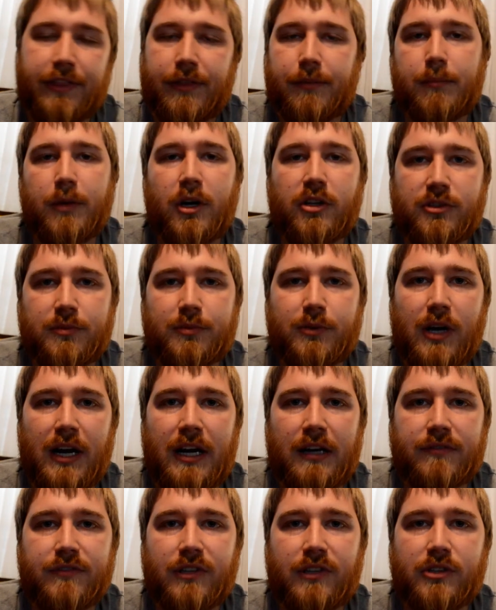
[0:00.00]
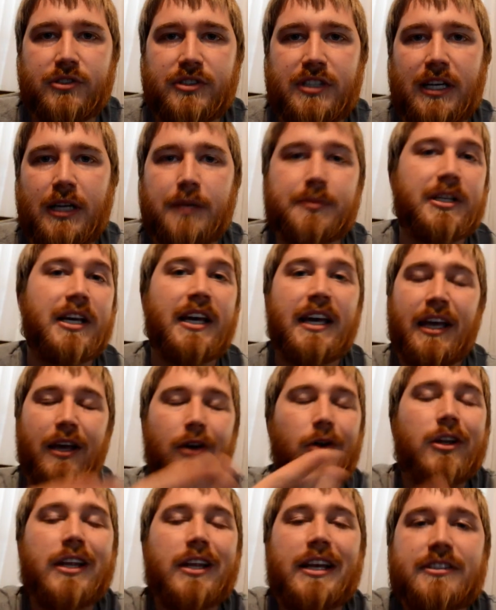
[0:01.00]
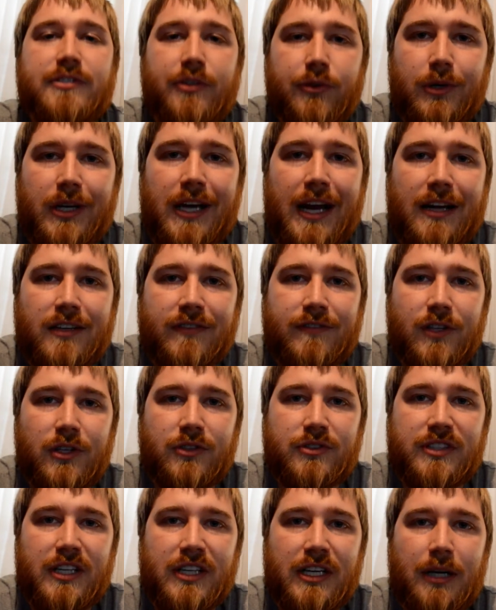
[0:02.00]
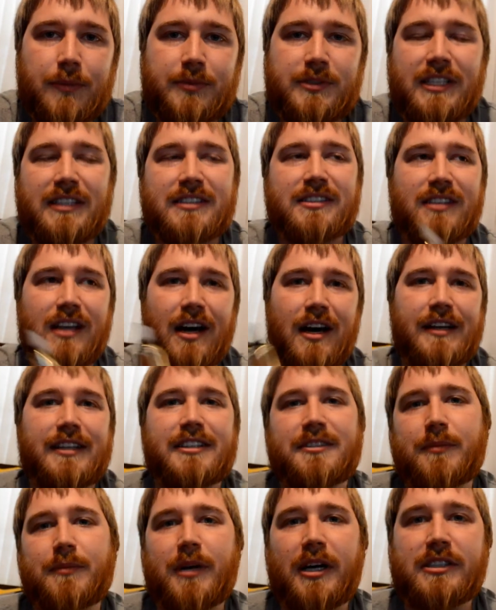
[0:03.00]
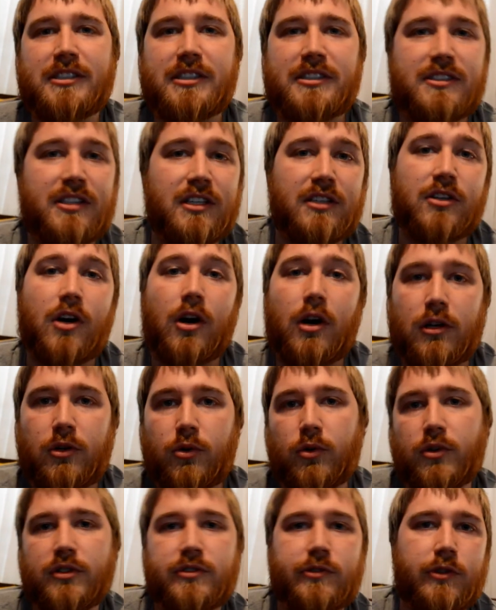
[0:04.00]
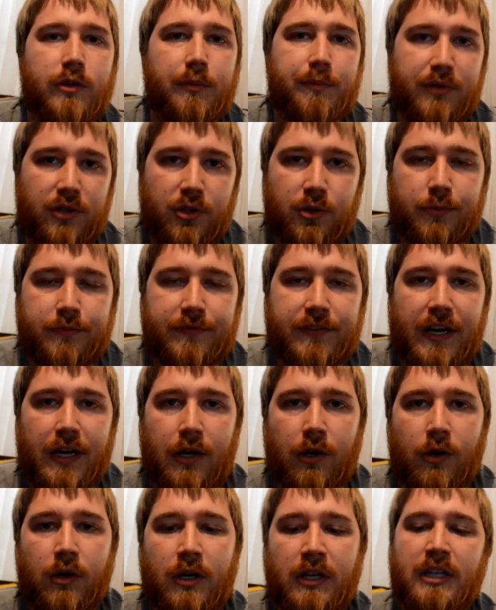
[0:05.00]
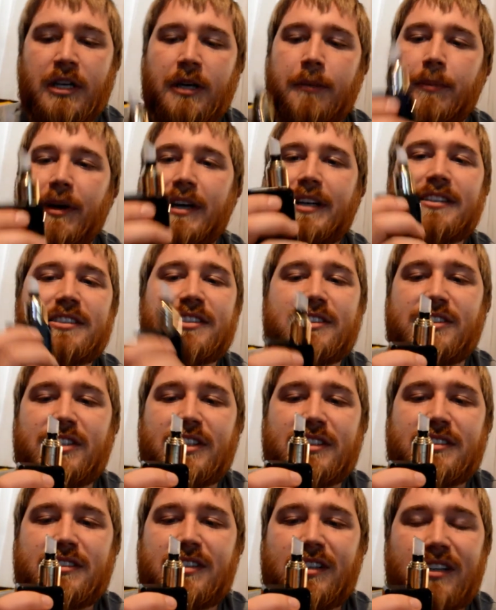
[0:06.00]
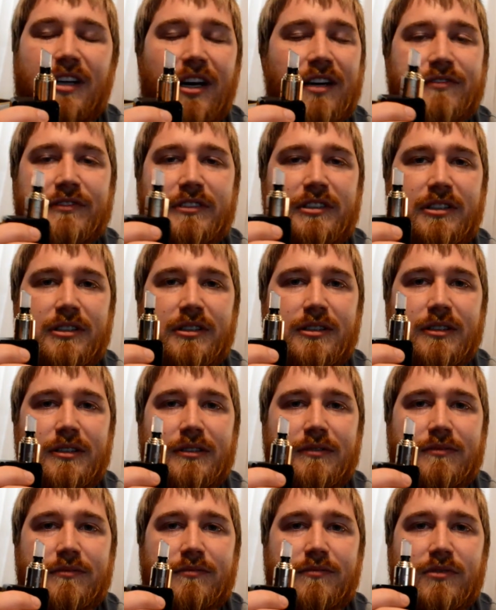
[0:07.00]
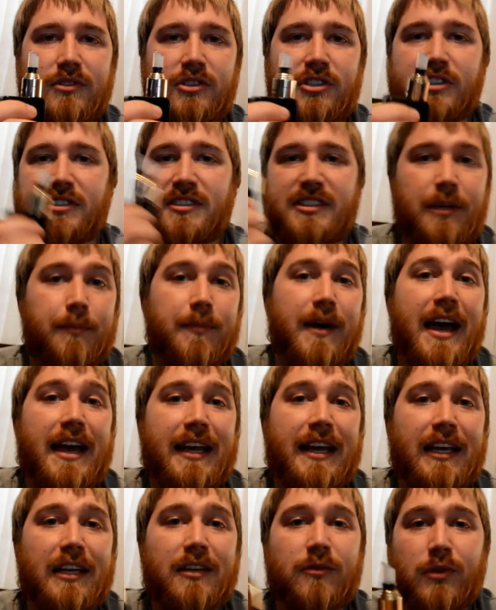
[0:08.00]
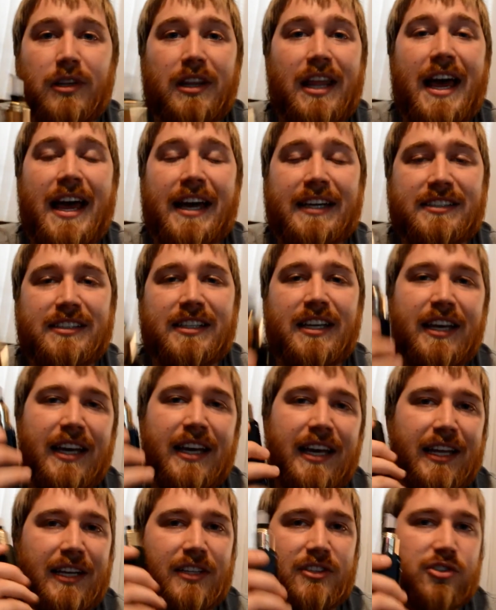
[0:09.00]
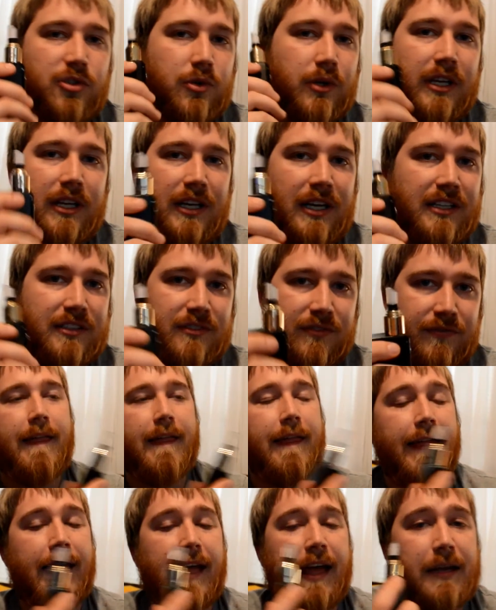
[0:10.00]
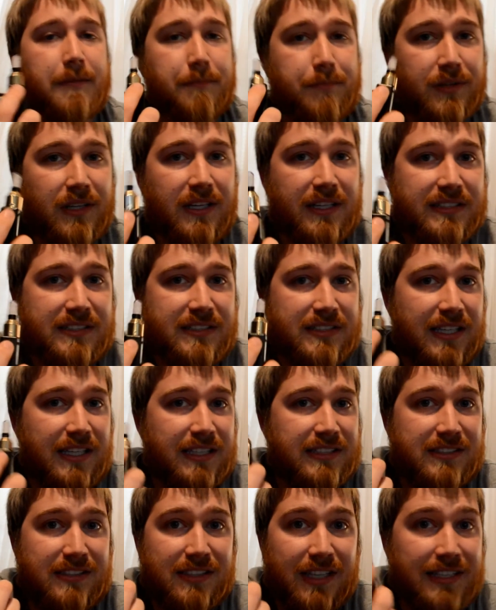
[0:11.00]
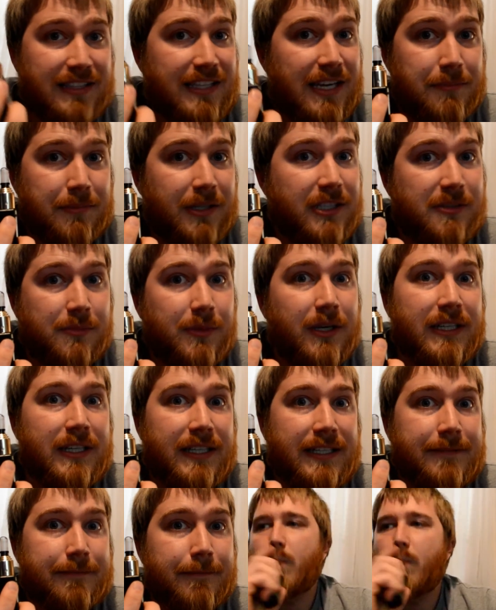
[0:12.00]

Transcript: multiple airflow setups. It only has 3 airflow setups. It's not as much as the Dark Horse or the Plume Veil, but it's just enough to sit back and relax and enjoy a nice. And plus, it's not that much money.